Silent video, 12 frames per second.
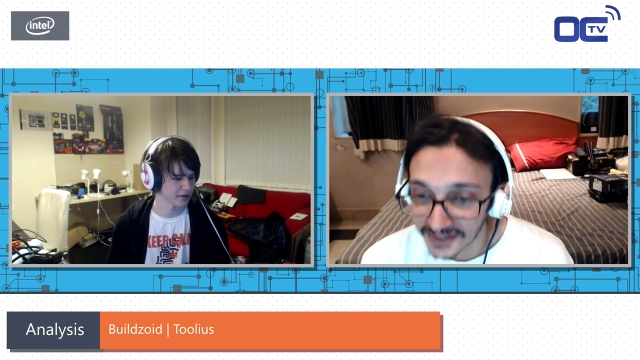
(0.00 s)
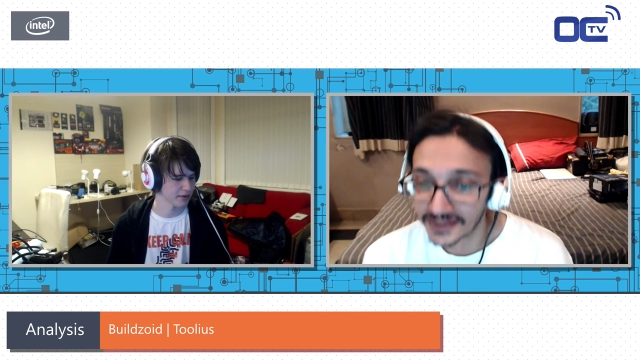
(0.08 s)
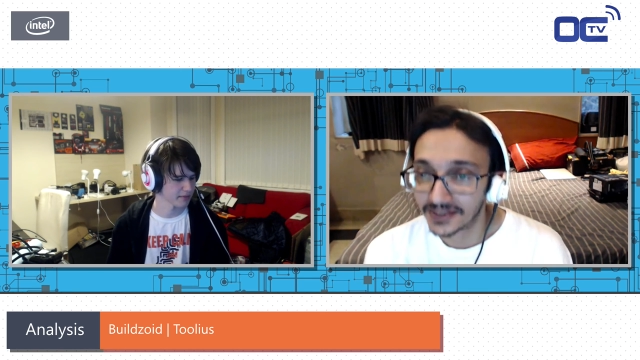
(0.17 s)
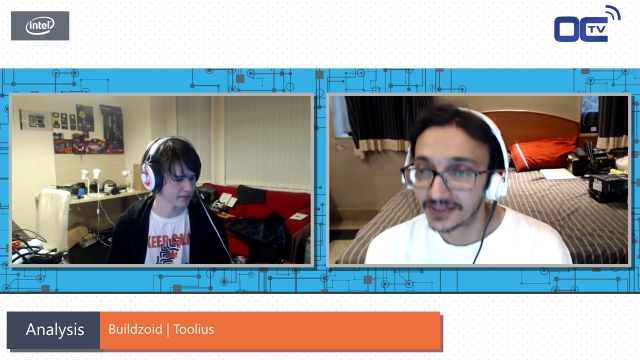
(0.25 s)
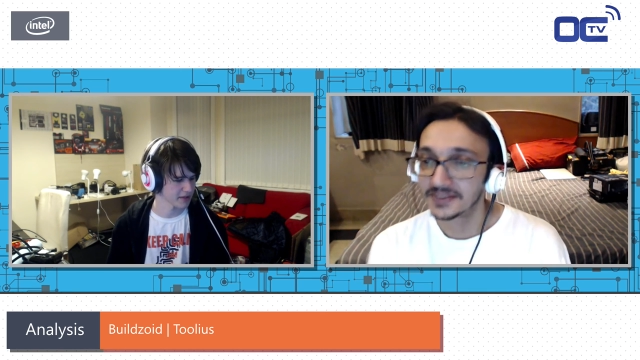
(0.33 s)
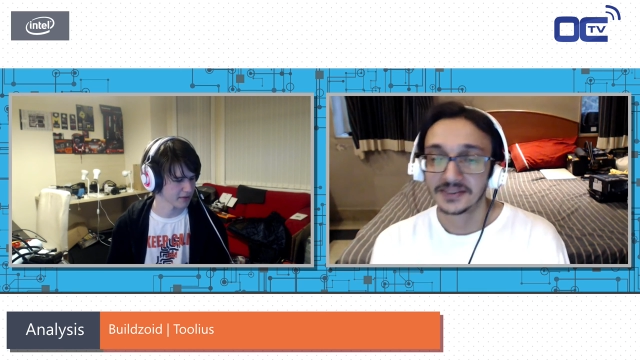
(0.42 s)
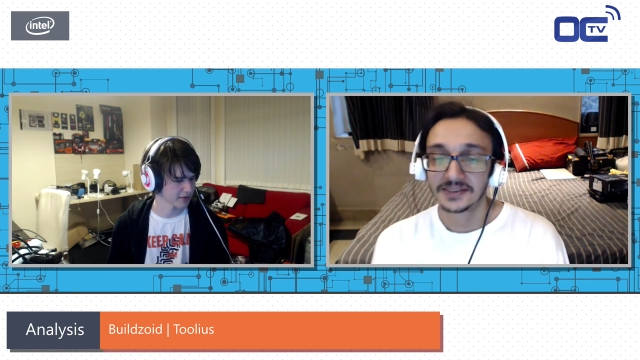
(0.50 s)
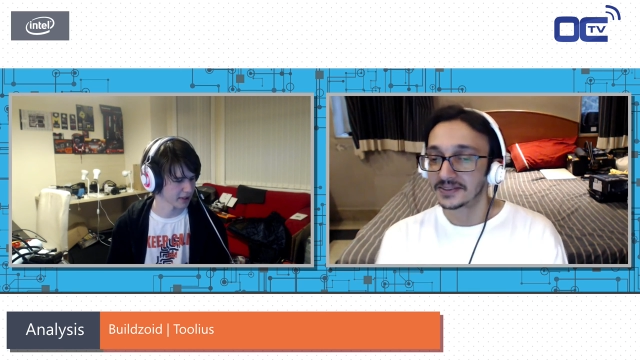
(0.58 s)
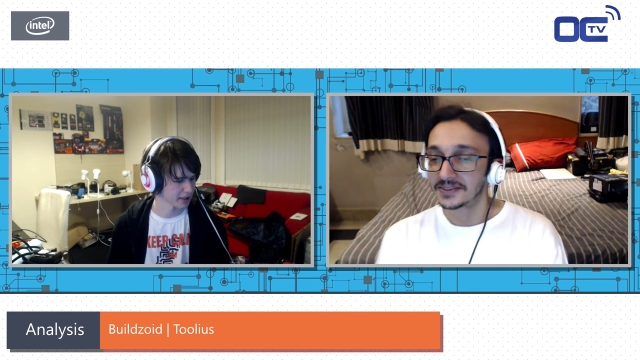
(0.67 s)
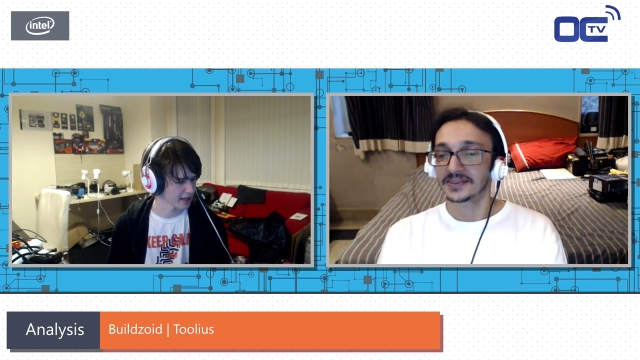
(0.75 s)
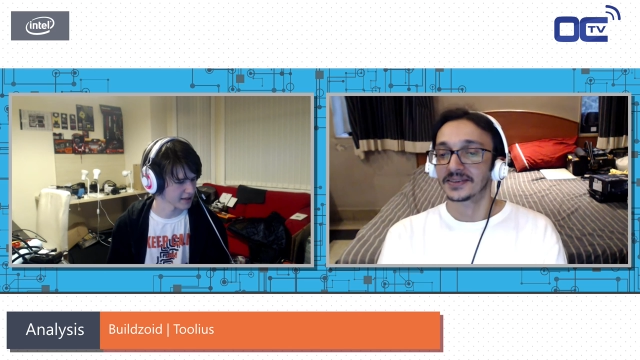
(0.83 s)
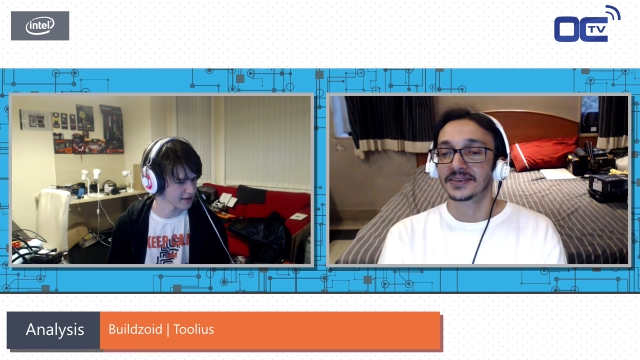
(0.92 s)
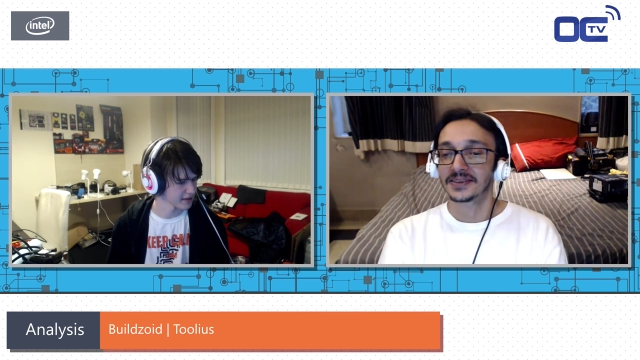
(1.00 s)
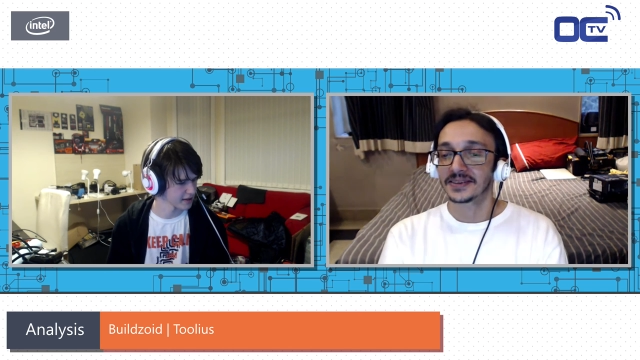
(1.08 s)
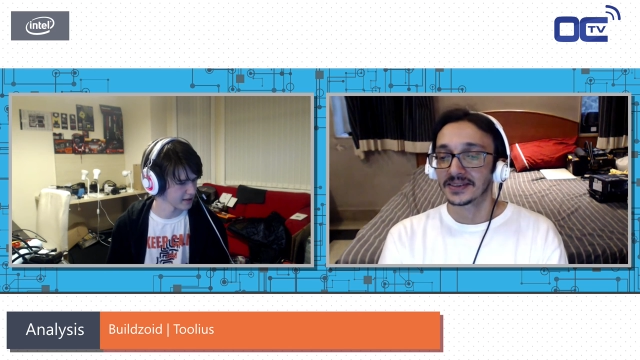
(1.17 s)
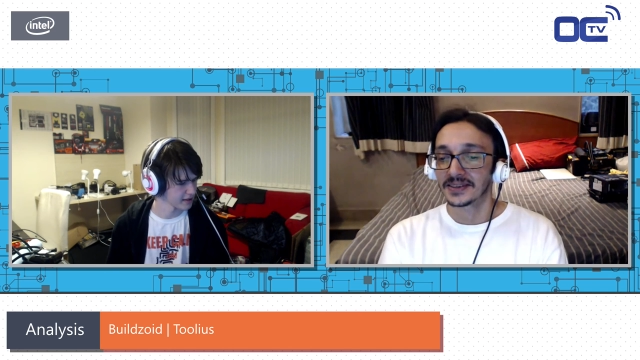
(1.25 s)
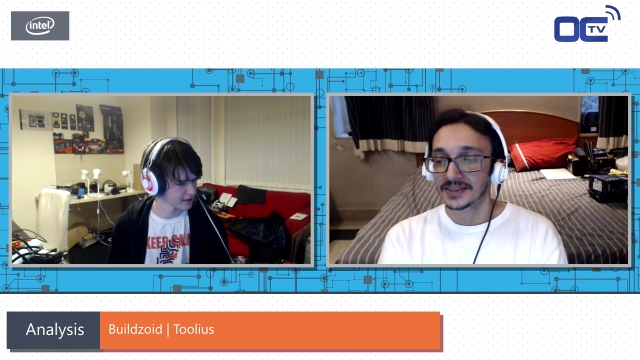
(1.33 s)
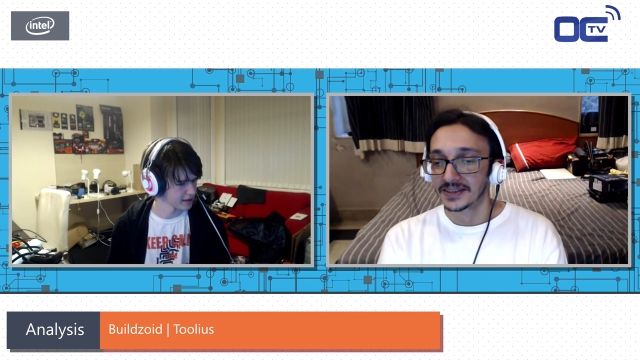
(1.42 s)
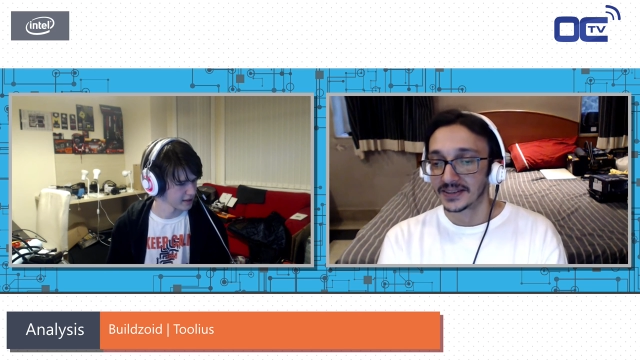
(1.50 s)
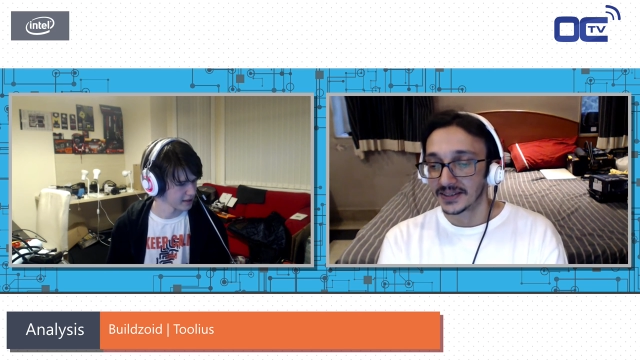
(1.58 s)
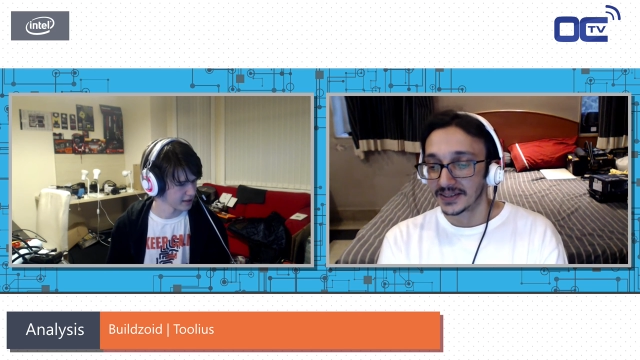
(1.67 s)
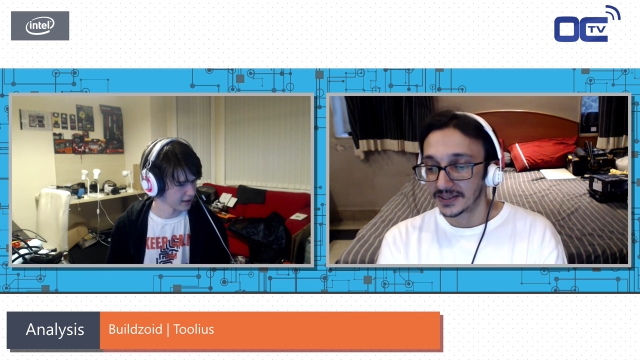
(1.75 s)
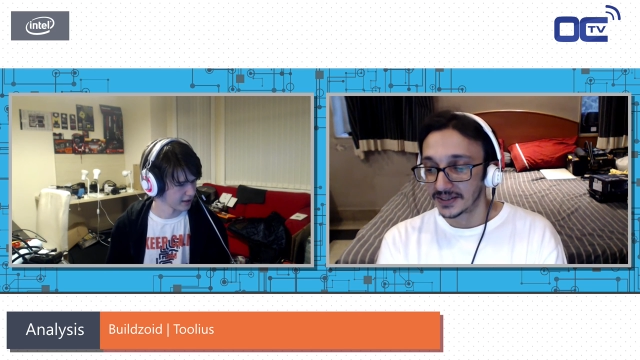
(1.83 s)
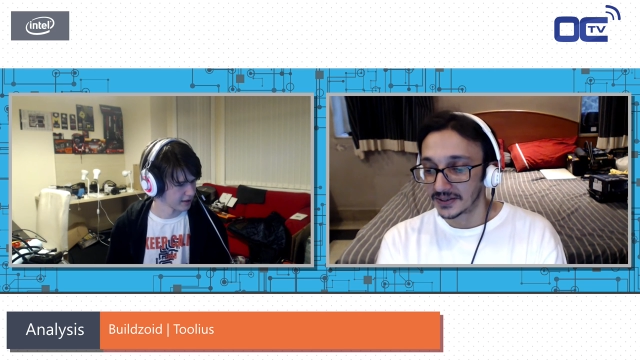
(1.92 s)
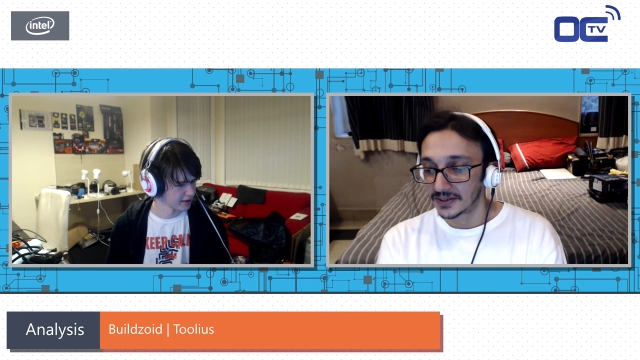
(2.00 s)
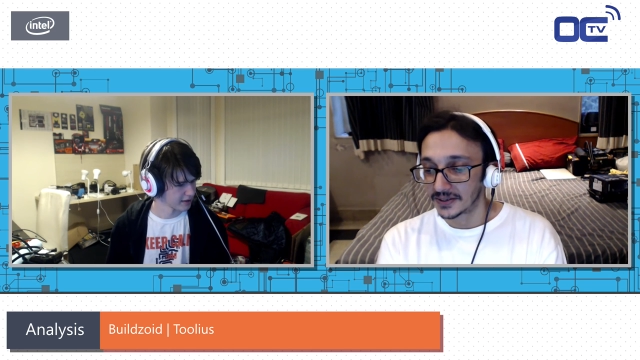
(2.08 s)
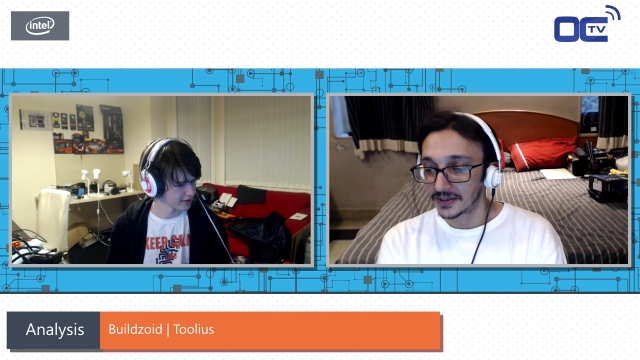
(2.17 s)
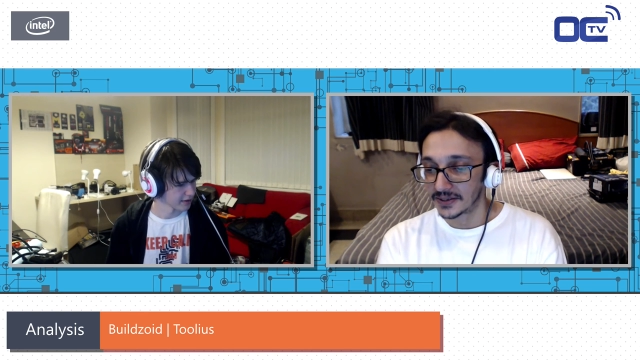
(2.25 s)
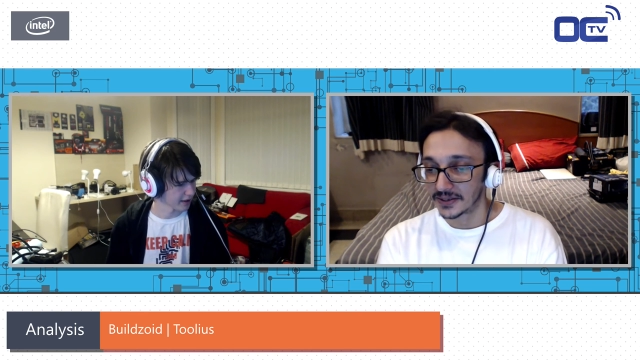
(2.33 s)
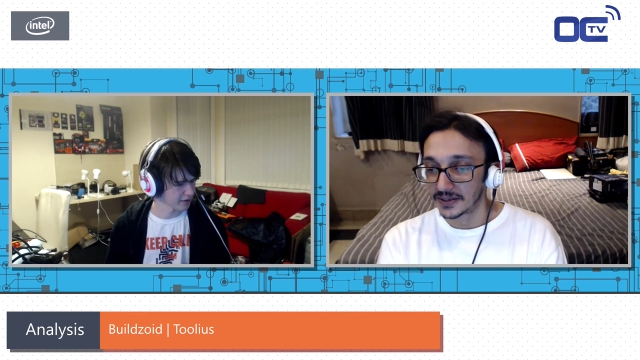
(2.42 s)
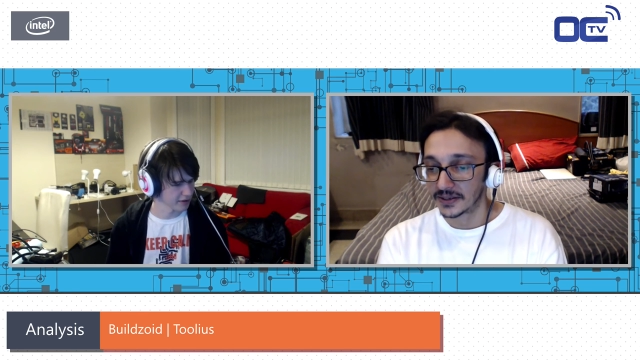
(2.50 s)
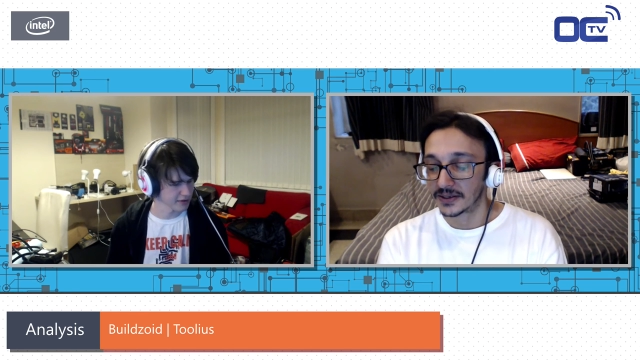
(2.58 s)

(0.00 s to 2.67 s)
No one is speaking in this clip.